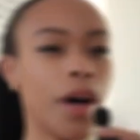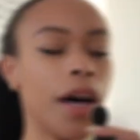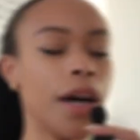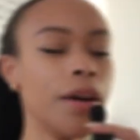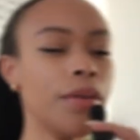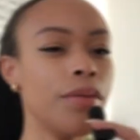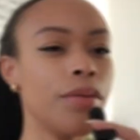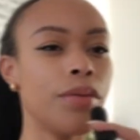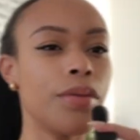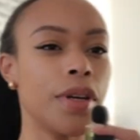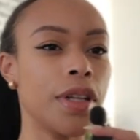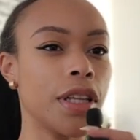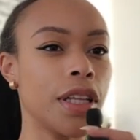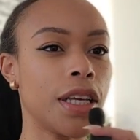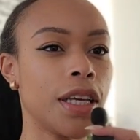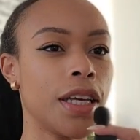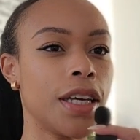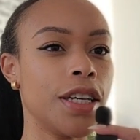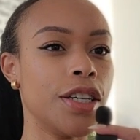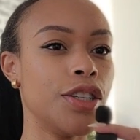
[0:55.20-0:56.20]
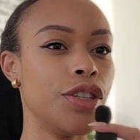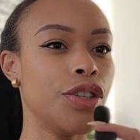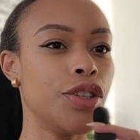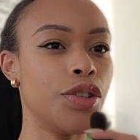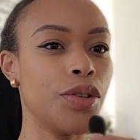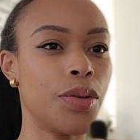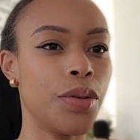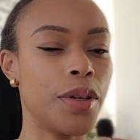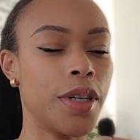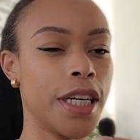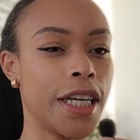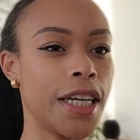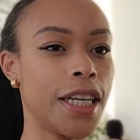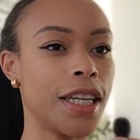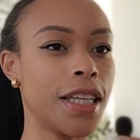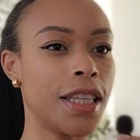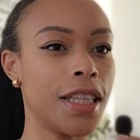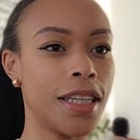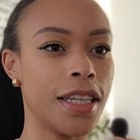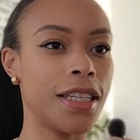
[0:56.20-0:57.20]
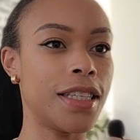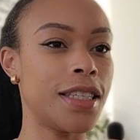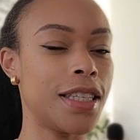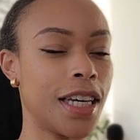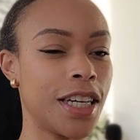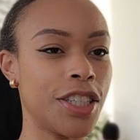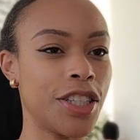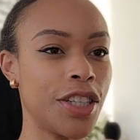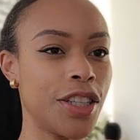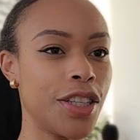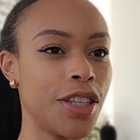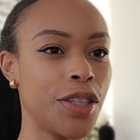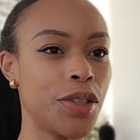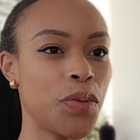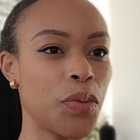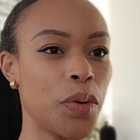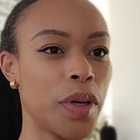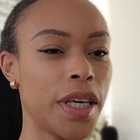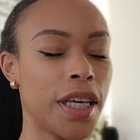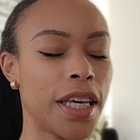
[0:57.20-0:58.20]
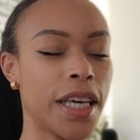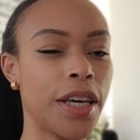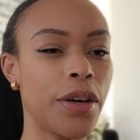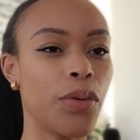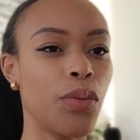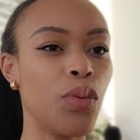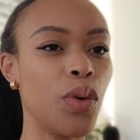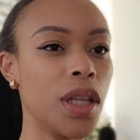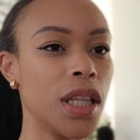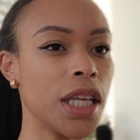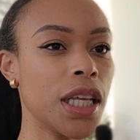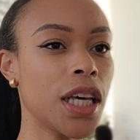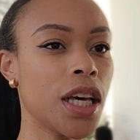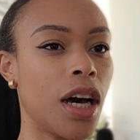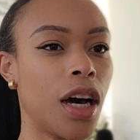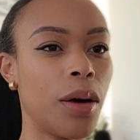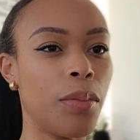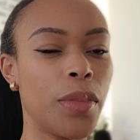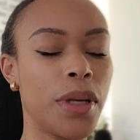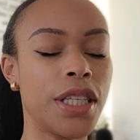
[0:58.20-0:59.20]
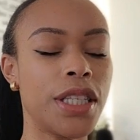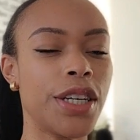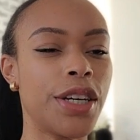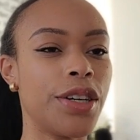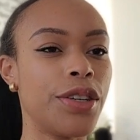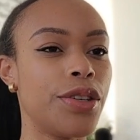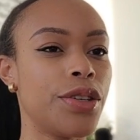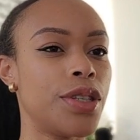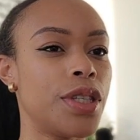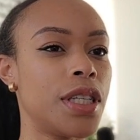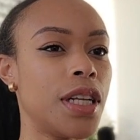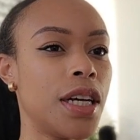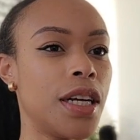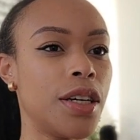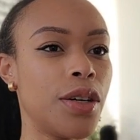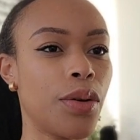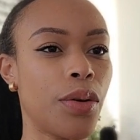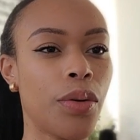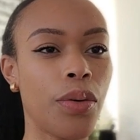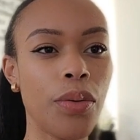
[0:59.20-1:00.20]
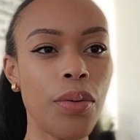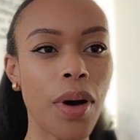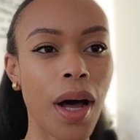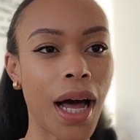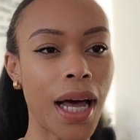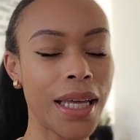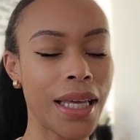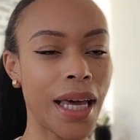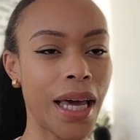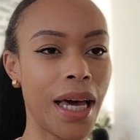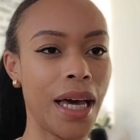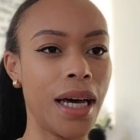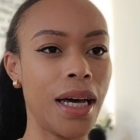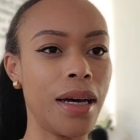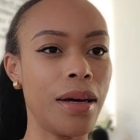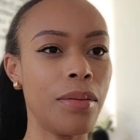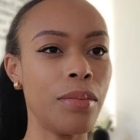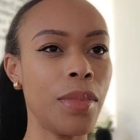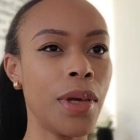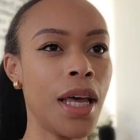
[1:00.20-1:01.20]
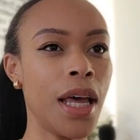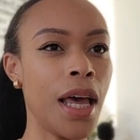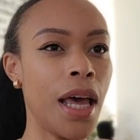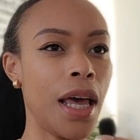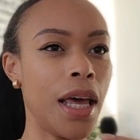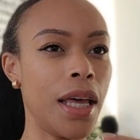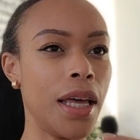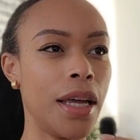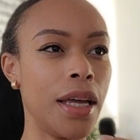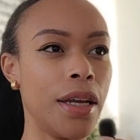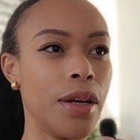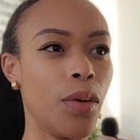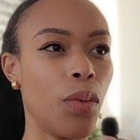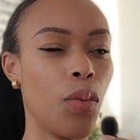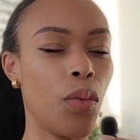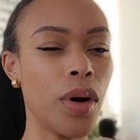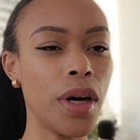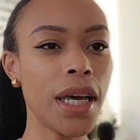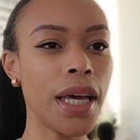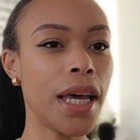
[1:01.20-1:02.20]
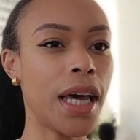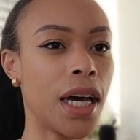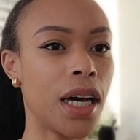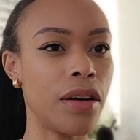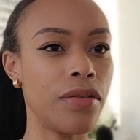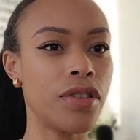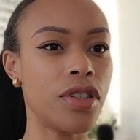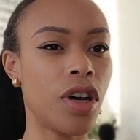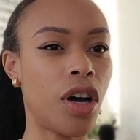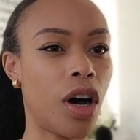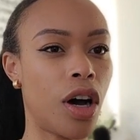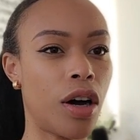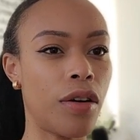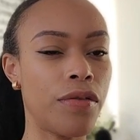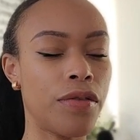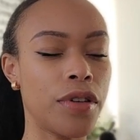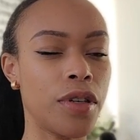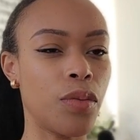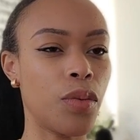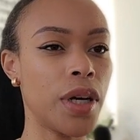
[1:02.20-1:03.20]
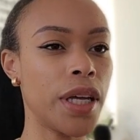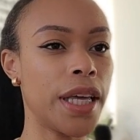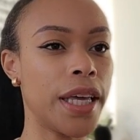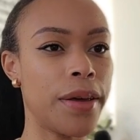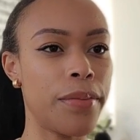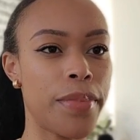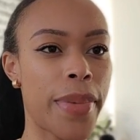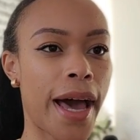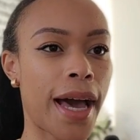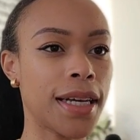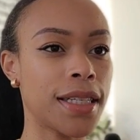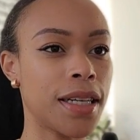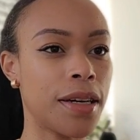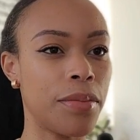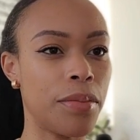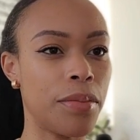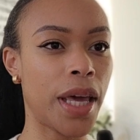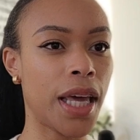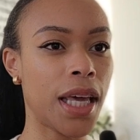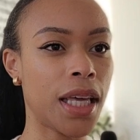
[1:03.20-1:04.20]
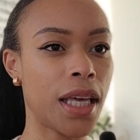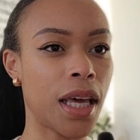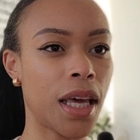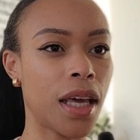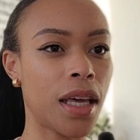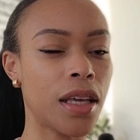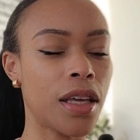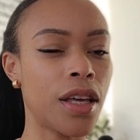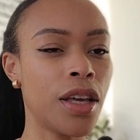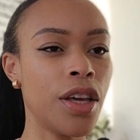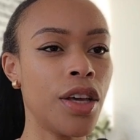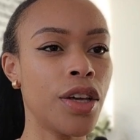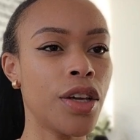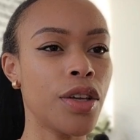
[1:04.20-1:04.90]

I really enjoyed this session this week. It really got me to understand who I am and what I have to offer and what impact making.